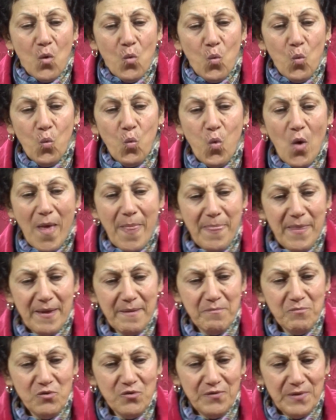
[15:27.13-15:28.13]
when they're
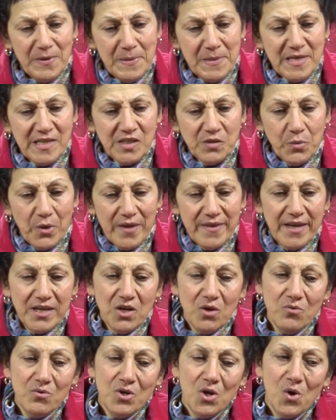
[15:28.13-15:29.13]
moving this way, they
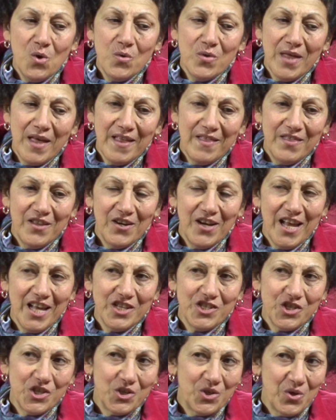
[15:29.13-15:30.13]
don't know that their head
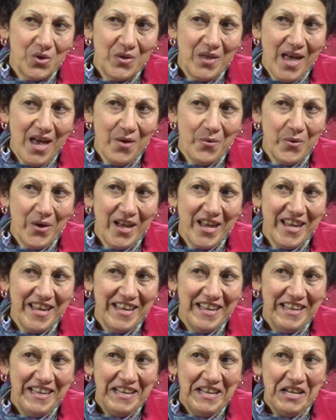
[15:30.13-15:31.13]
should go that way
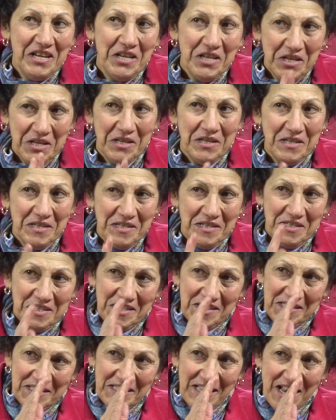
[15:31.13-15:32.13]
to
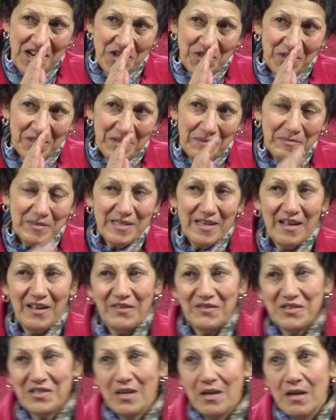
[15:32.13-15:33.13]
center
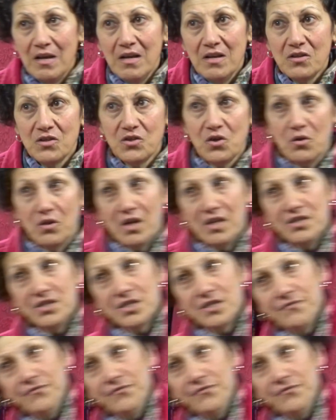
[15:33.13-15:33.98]
themselves. So they just